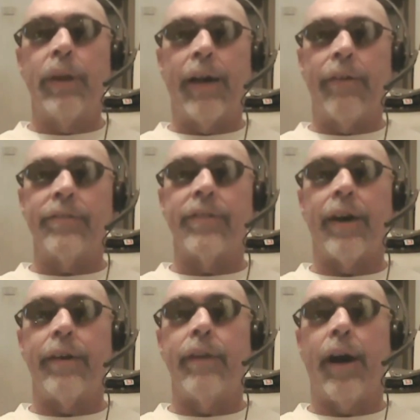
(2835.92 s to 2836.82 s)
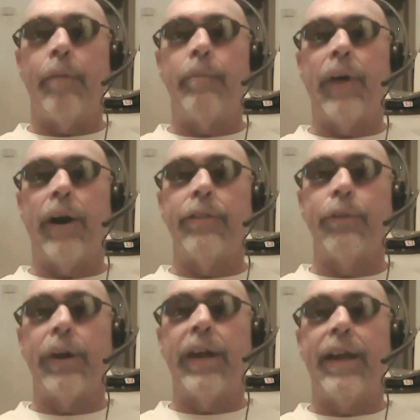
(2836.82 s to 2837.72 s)
when I was on I'm on
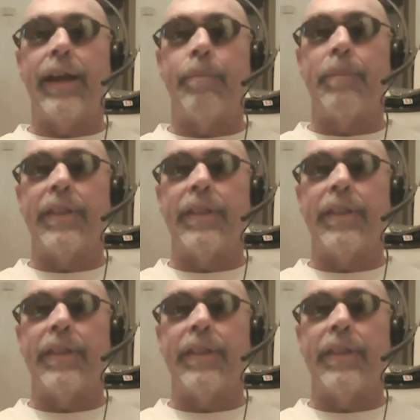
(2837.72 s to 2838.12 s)
the way up